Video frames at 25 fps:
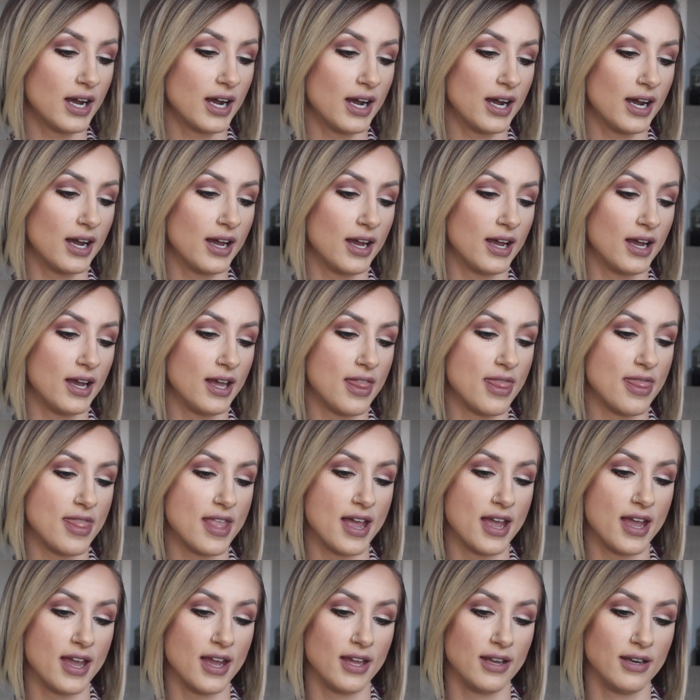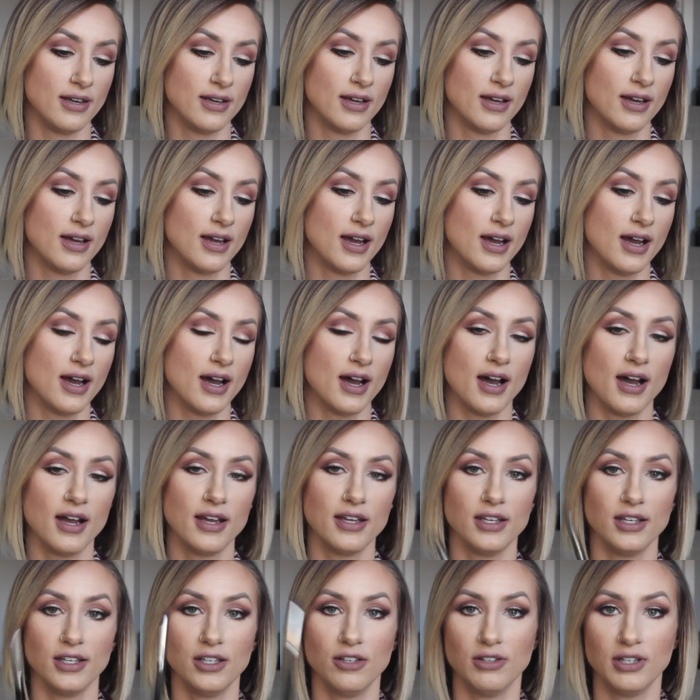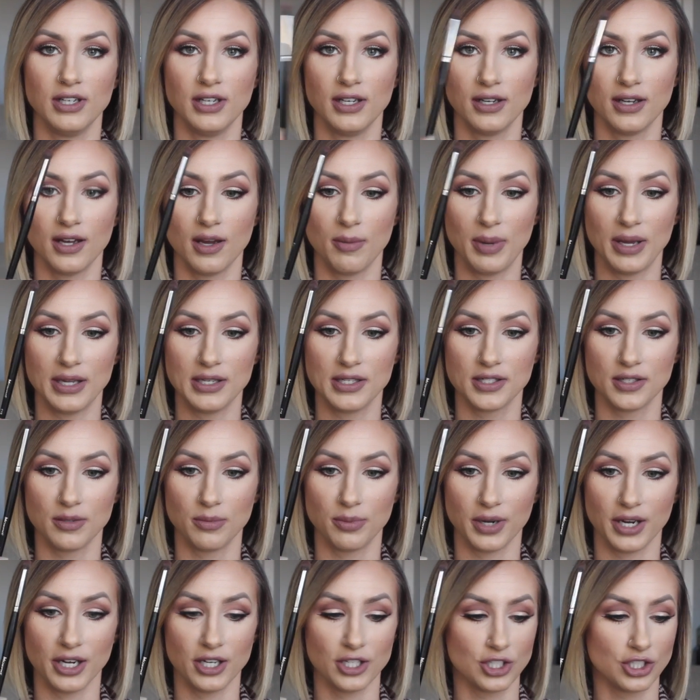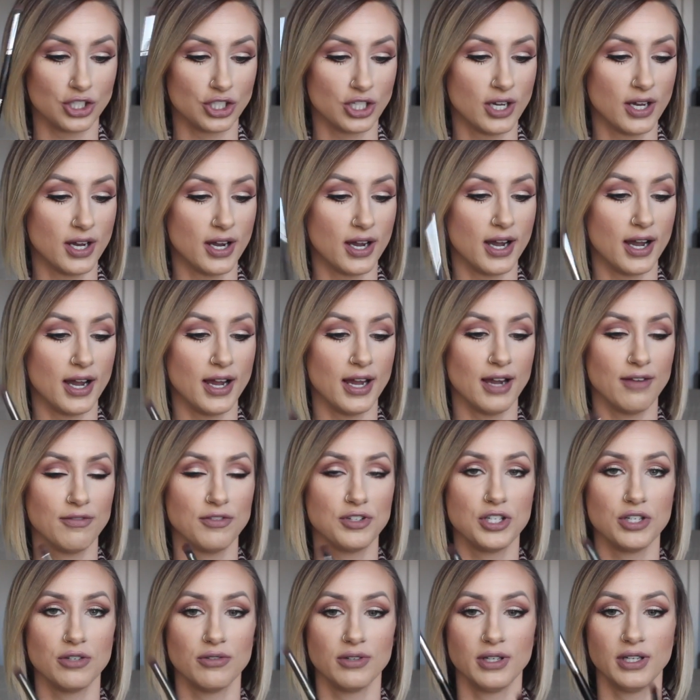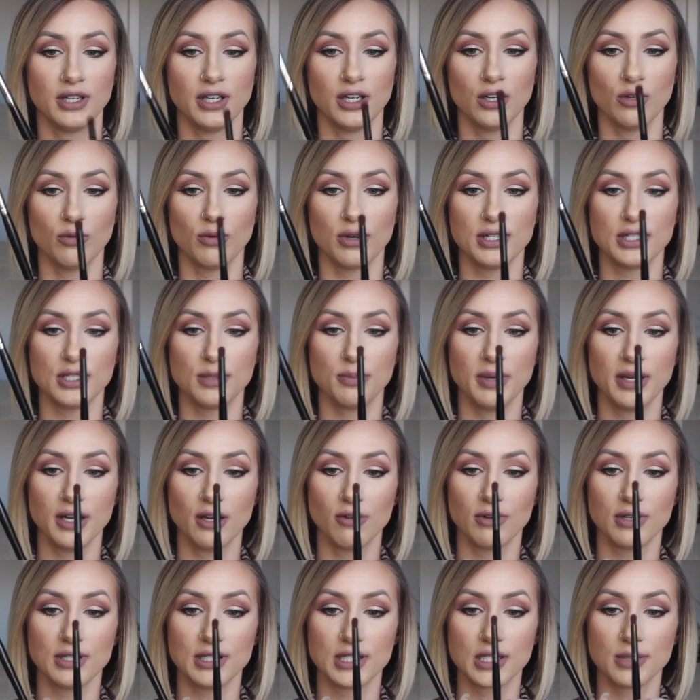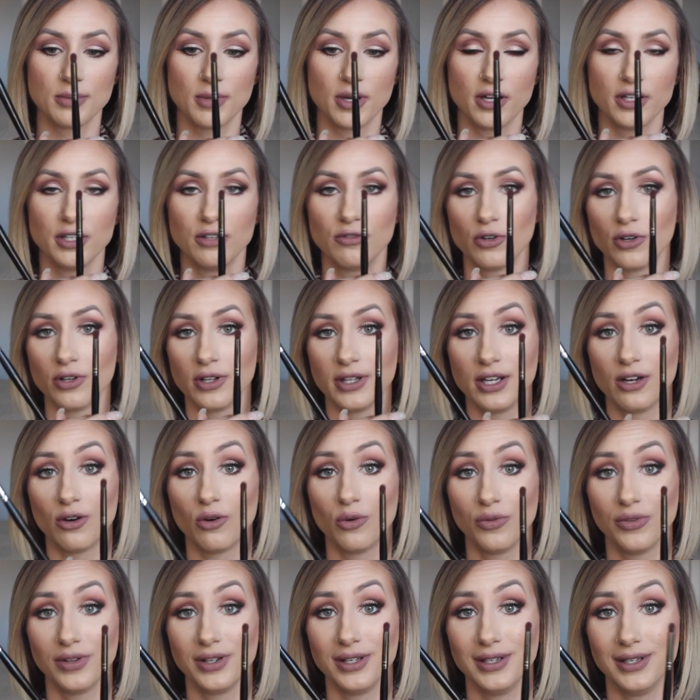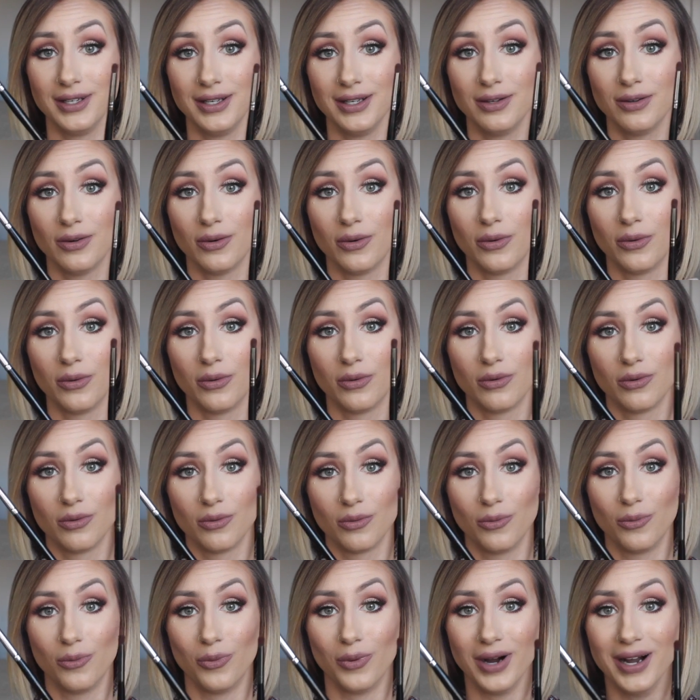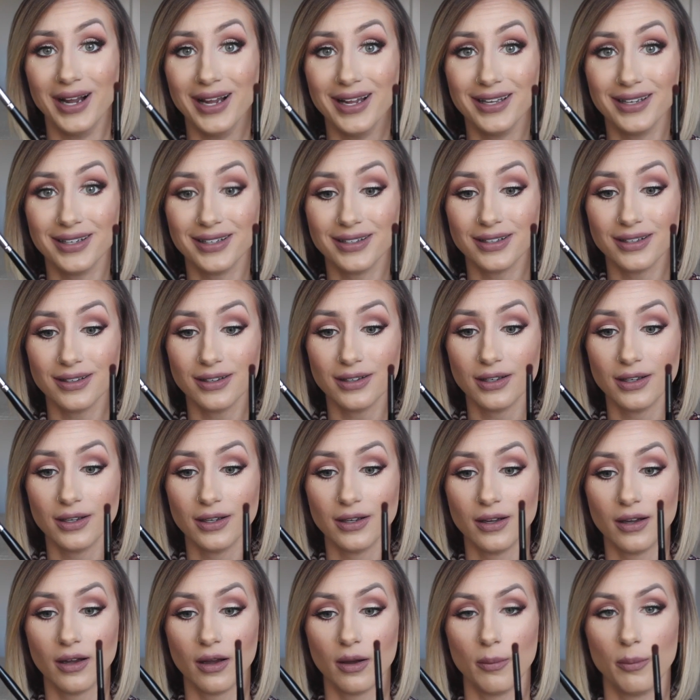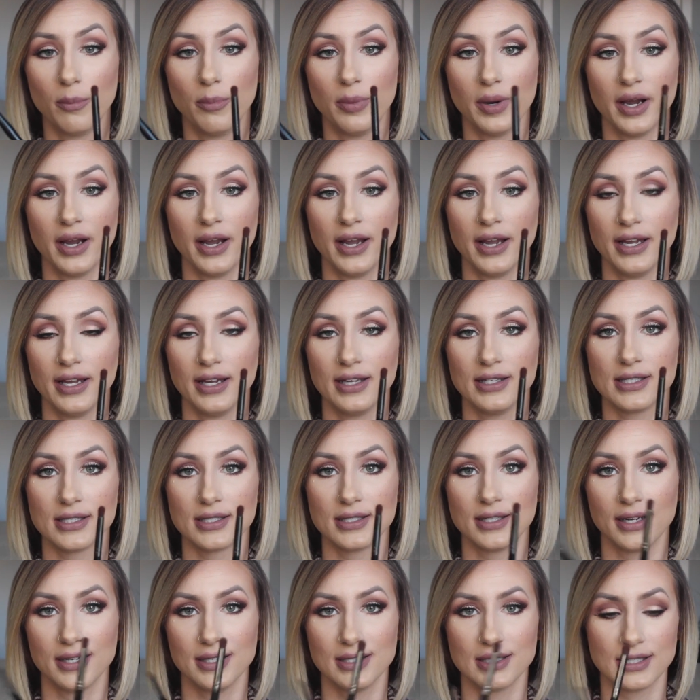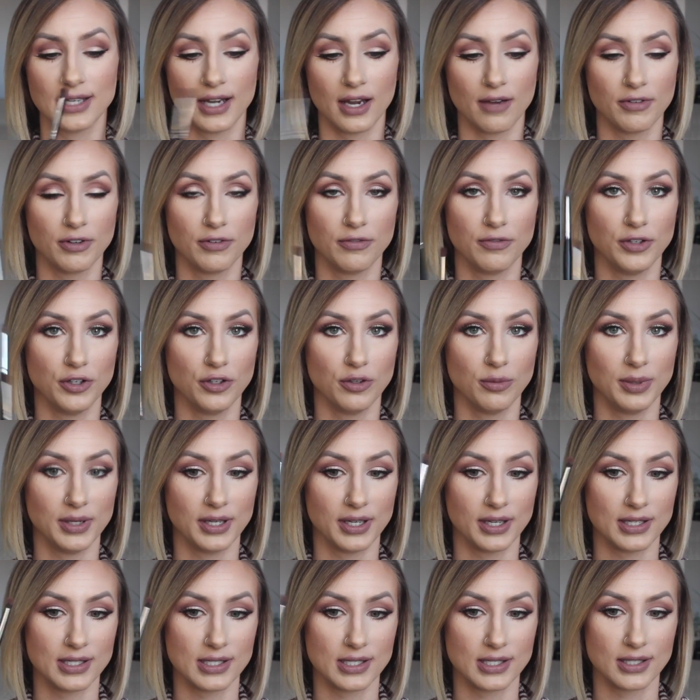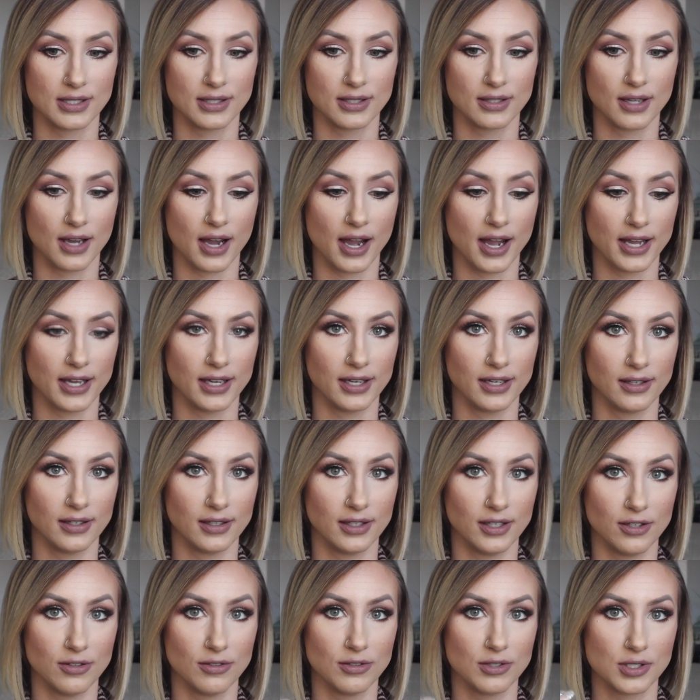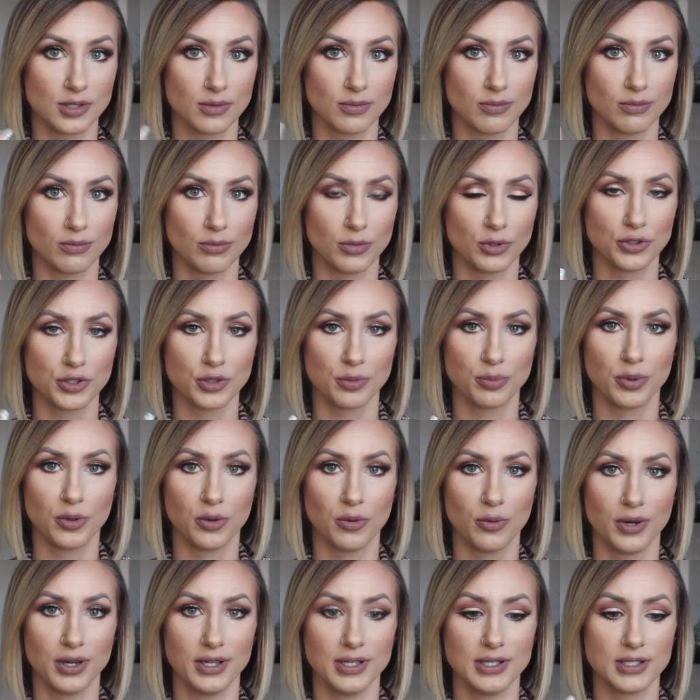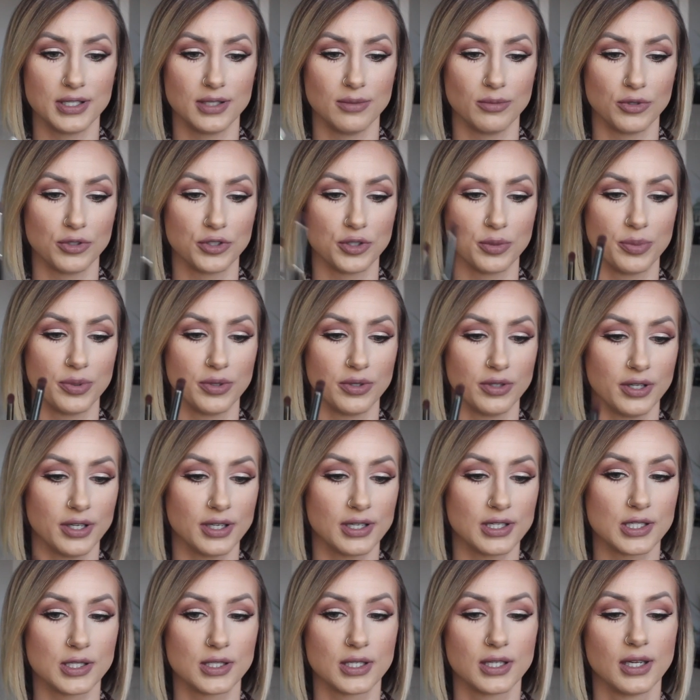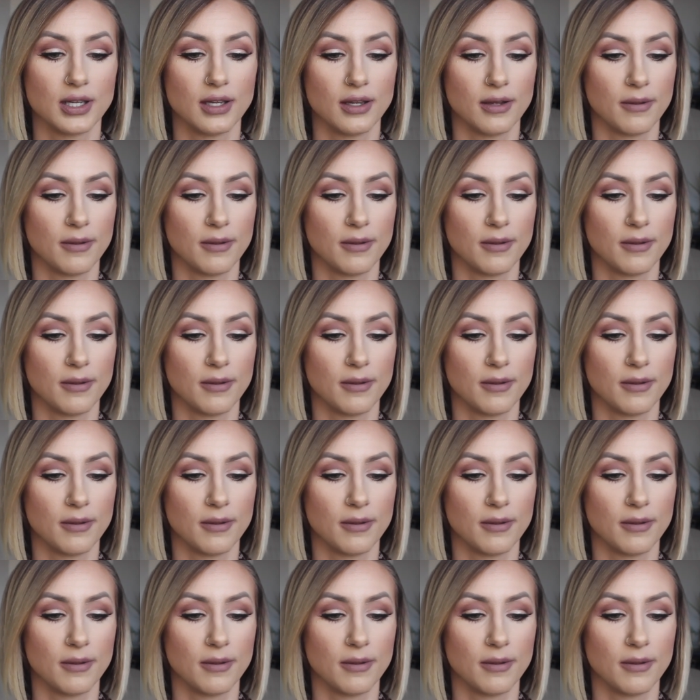And then you need a pencil brush. I have two in here, one's big, one's small. You really only need one, but it's nice to have a few because I use multiple ones in multiple looks.